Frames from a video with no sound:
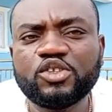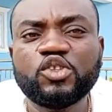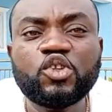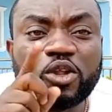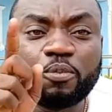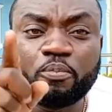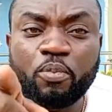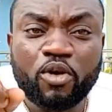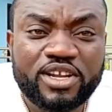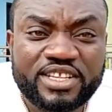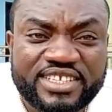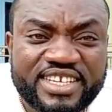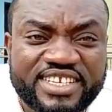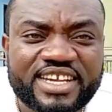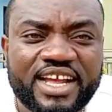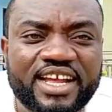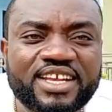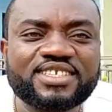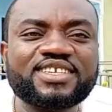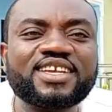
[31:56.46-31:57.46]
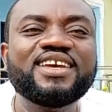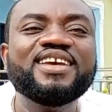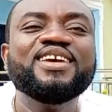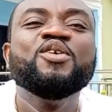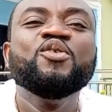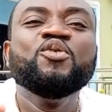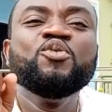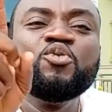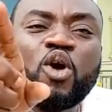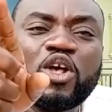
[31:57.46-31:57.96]
Not politicians.
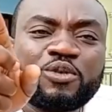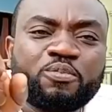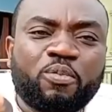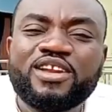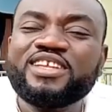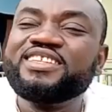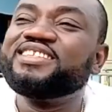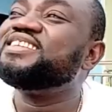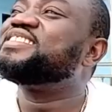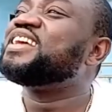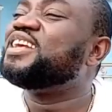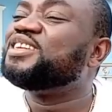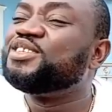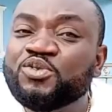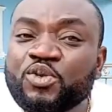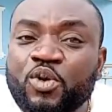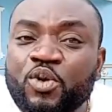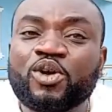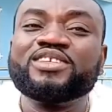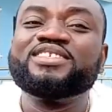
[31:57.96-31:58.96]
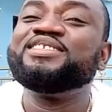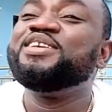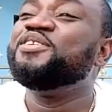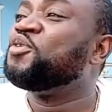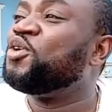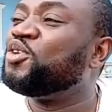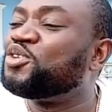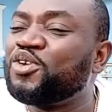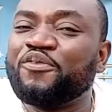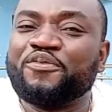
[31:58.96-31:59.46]
Those politicians know the
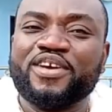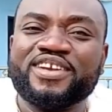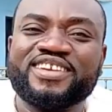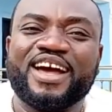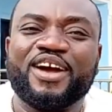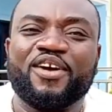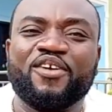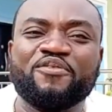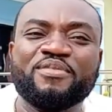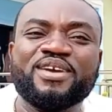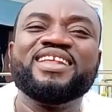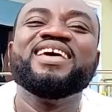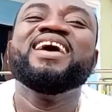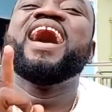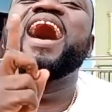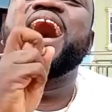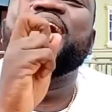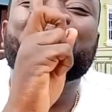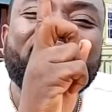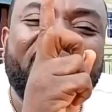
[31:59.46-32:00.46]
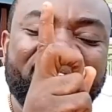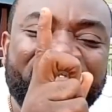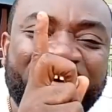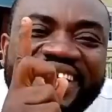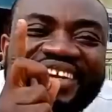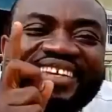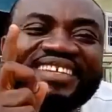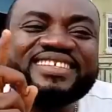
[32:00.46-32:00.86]
roles of federal government. Have they ever